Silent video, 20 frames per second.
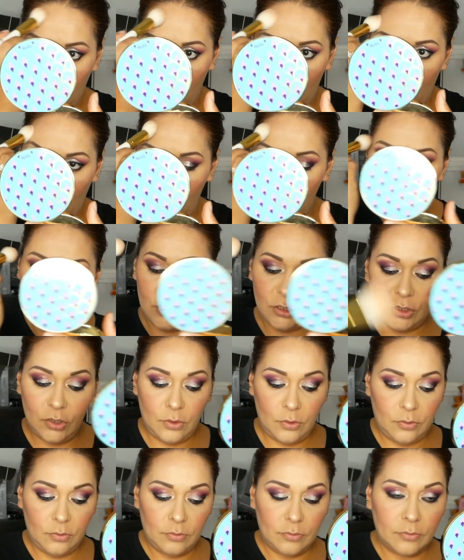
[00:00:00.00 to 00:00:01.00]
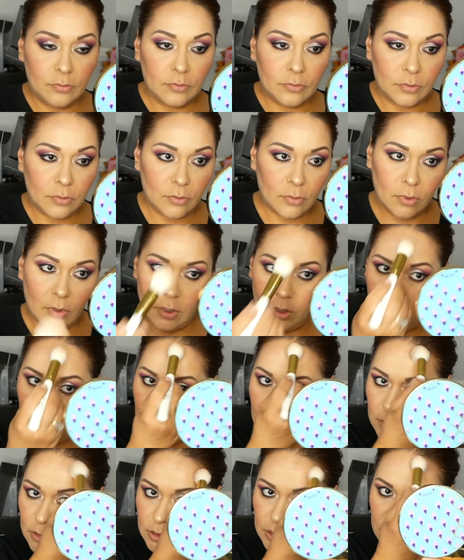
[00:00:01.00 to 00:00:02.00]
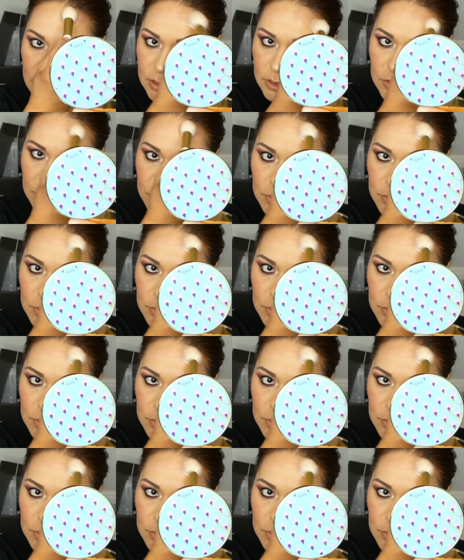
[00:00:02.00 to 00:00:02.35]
also, just to